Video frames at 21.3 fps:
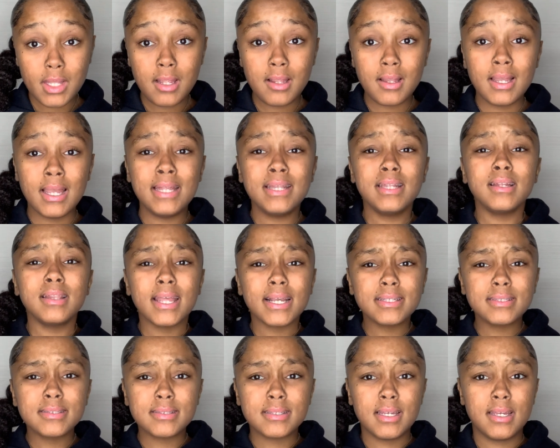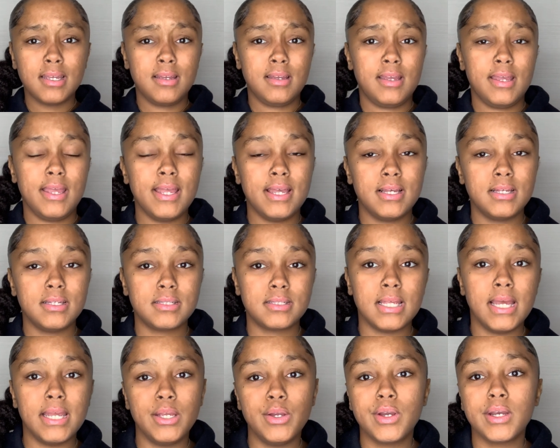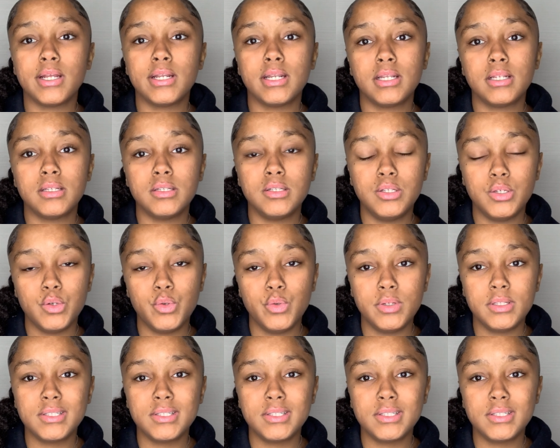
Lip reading: and the next thing is that you can do